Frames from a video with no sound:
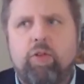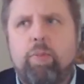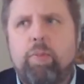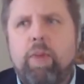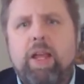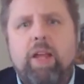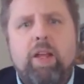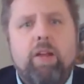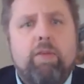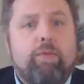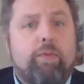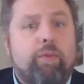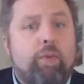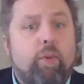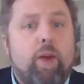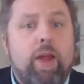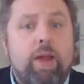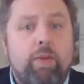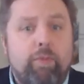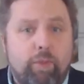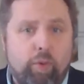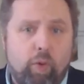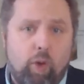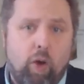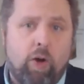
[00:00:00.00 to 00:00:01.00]
To make it a
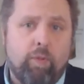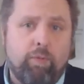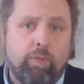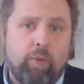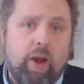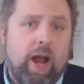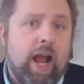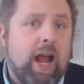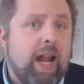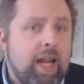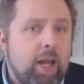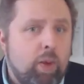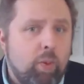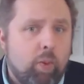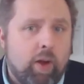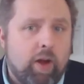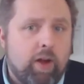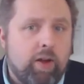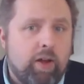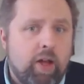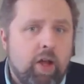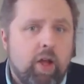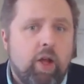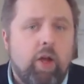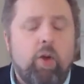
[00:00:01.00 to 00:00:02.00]
free-for-all for
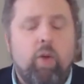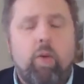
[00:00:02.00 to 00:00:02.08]
anyone